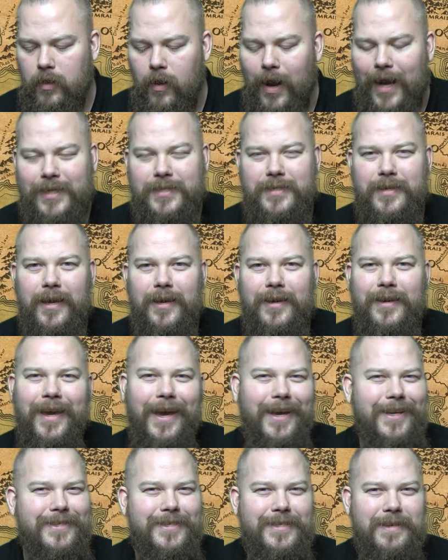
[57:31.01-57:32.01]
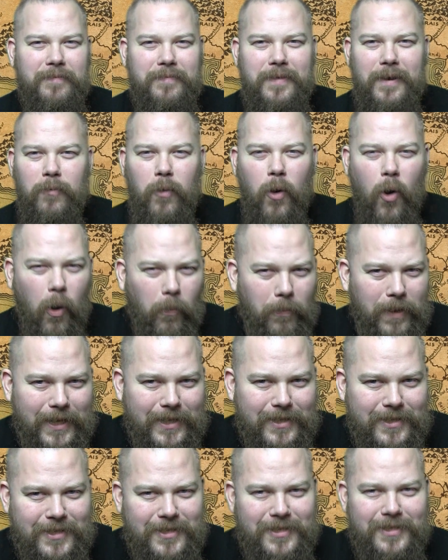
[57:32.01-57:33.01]
asking kids if they were
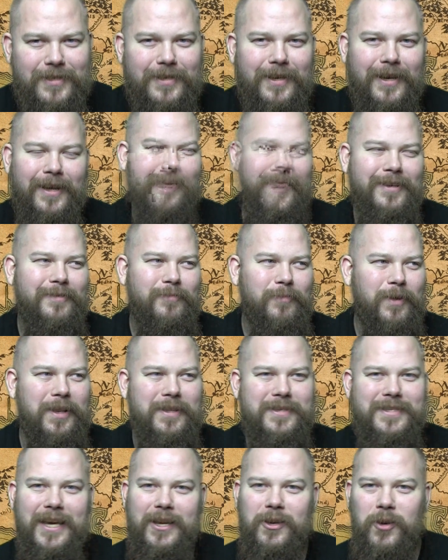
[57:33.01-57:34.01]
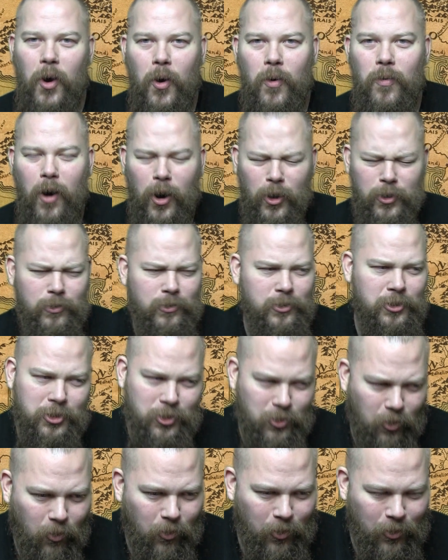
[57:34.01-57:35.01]
hobbits, and when they say no, are you
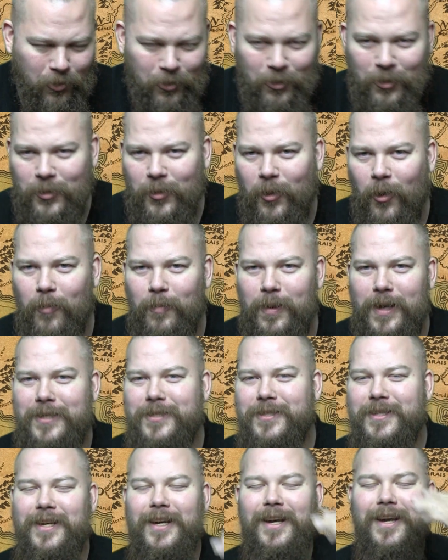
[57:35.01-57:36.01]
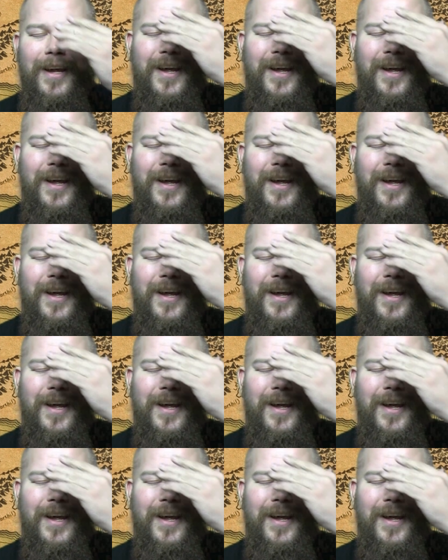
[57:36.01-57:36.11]
sure you're not a hobbit?